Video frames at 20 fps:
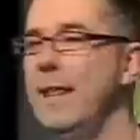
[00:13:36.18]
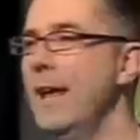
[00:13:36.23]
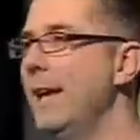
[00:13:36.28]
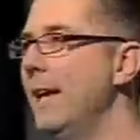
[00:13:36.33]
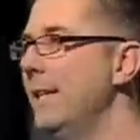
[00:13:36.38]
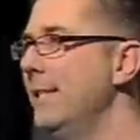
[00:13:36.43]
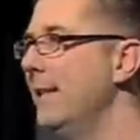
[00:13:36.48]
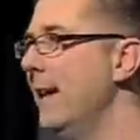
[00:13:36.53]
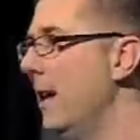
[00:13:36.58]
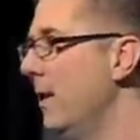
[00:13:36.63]
they
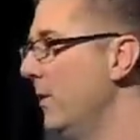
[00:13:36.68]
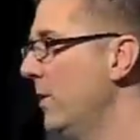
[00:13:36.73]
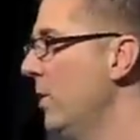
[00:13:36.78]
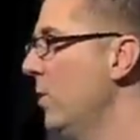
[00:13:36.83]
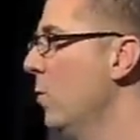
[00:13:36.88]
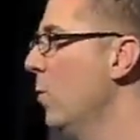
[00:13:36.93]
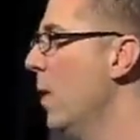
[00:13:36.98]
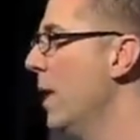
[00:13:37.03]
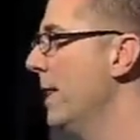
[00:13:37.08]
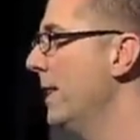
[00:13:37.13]
can tell
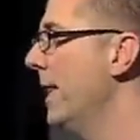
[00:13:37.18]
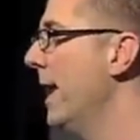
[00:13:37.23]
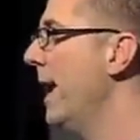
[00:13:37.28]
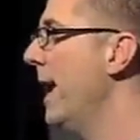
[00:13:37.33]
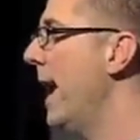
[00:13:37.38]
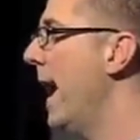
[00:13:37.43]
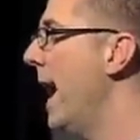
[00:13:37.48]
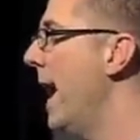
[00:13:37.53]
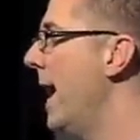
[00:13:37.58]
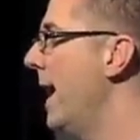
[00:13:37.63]
you what
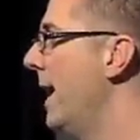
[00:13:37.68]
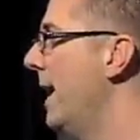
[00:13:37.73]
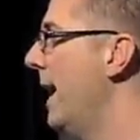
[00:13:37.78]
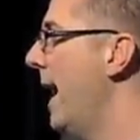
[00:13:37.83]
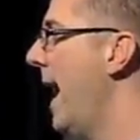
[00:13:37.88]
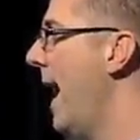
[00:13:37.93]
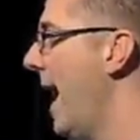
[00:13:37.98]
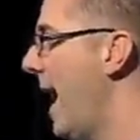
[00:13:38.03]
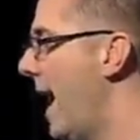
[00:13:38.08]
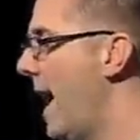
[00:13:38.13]
they
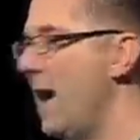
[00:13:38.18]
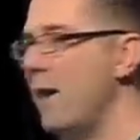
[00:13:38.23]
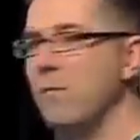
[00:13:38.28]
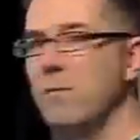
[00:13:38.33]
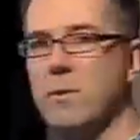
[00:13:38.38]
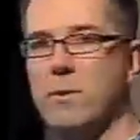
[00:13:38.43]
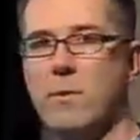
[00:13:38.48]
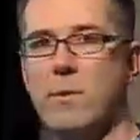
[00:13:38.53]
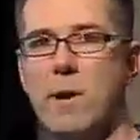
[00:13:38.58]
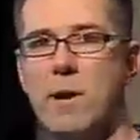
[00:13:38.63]
have
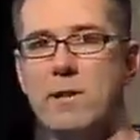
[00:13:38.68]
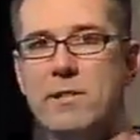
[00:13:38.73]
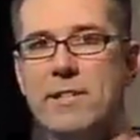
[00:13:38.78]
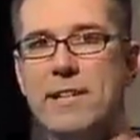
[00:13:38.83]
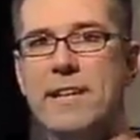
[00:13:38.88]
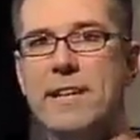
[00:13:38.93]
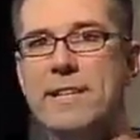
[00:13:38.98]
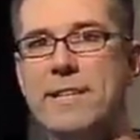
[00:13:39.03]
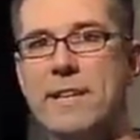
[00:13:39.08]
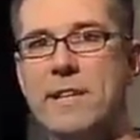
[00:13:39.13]
with regards
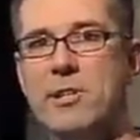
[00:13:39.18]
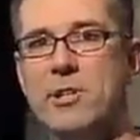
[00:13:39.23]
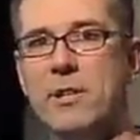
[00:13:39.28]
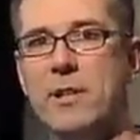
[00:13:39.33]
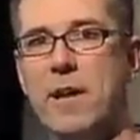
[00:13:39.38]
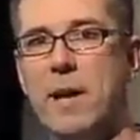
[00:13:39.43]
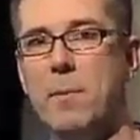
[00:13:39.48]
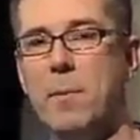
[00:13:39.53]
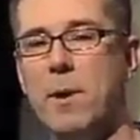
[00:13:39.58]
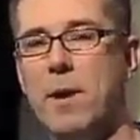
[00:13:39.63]
to
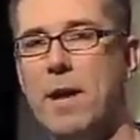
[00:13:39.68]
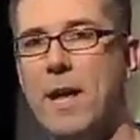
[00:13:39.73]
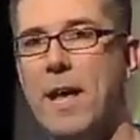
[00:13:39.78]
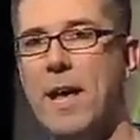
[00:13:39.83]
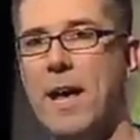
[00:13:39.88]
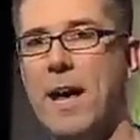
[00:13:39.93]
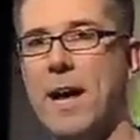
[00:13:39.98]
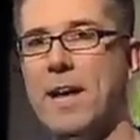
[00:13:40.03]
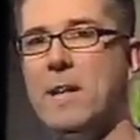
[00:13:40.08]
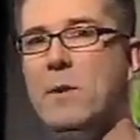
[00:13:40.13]
contingent labor.
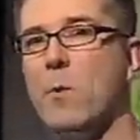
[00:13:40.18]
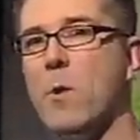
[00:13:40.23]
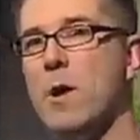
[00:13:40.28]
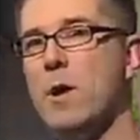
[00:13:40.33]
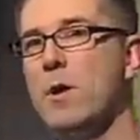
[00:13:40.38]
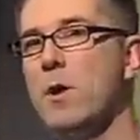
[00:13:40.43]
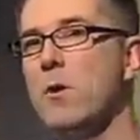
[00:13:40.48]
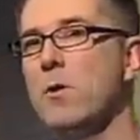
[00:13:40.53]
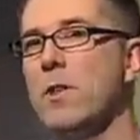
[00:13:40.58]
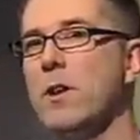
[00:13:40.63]
And you
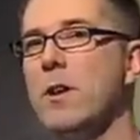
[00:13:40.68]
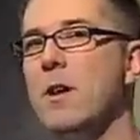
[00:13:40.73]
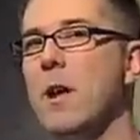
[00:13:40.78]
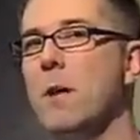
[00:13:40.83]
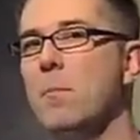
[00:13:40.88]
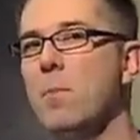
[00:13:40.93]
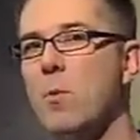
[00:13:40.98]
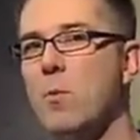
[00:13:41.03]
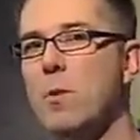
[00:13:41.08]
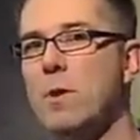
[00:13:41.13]
want to know the
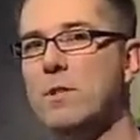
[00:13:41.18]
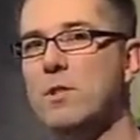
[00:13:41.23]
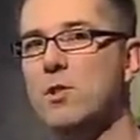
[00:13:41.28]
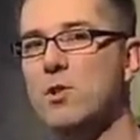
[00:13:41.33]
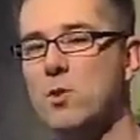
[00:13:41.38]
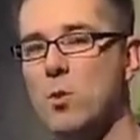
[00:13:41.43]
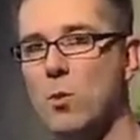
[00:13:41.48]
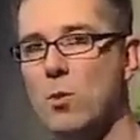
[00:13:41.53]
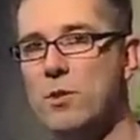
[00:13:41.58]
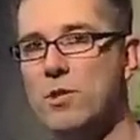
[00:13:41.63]
#1
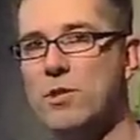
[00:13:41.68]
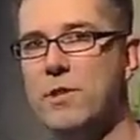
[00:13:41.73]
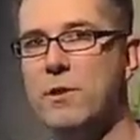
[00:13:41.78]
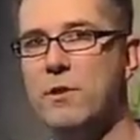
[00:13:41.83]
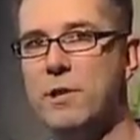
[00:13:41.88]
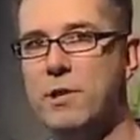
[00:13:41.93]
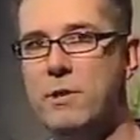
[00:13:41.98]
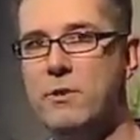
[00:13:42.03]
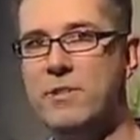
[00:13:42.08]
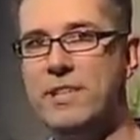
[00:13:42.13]
source
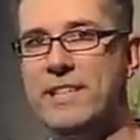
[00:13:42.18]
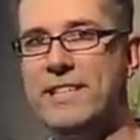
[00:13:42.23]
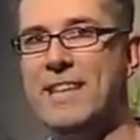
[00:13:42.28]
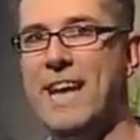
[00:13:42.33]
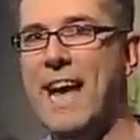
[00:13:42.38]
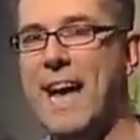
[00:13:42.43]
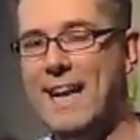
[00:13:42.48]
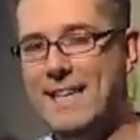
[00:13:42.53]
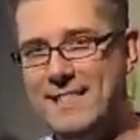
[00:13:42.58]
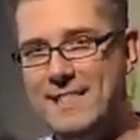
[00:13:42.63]
they're using
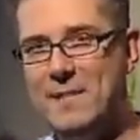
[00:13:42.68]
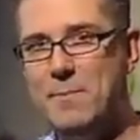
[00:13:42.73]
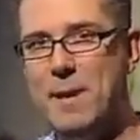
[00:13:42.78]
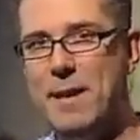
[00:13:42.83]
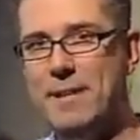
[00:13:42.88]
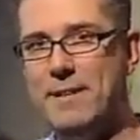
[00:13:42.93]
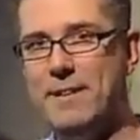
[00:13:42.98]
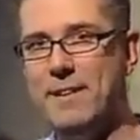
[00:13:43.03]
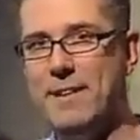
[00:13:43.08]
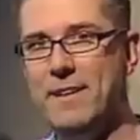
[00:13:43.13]
to
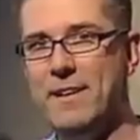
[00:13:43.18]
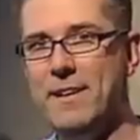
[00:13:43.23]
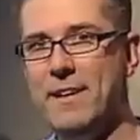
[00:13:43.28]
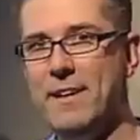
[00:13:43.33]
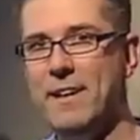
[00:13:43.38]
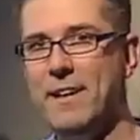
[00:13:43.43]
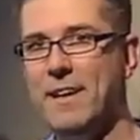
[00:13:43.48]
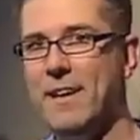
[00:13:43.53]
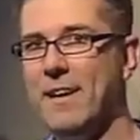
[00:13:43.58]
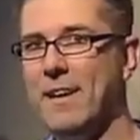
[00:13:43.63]
estimate?
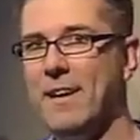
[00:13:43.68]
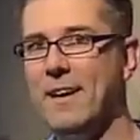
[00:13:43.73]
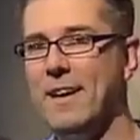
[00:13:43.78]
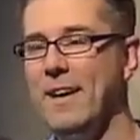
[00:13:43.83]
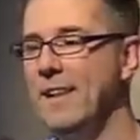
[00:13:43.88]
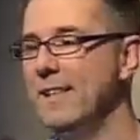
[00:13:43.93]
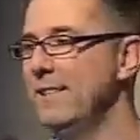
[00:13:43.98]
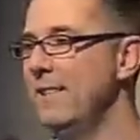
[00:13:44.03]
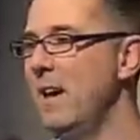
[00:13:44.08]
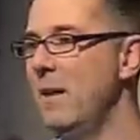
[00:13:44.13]

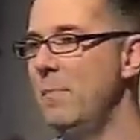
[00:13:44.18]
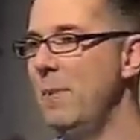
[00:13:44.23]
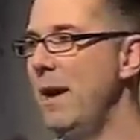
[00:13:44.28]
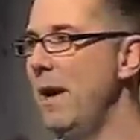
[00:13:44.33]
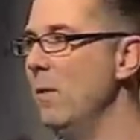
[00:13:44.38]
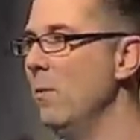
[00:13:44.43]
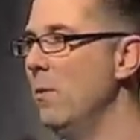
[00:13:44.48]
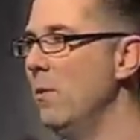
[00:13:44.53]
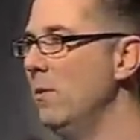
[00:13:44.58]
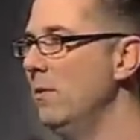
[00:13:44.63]
It's not
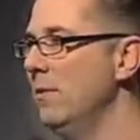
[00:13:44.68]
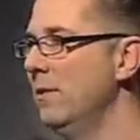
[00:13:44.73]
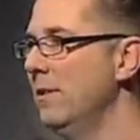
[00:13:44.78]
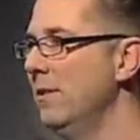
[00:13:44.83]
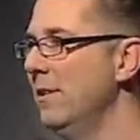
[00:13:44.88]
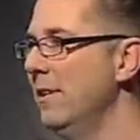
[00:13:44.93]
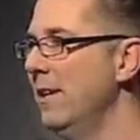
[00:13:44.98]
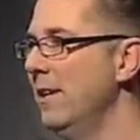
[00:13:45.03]
payroll.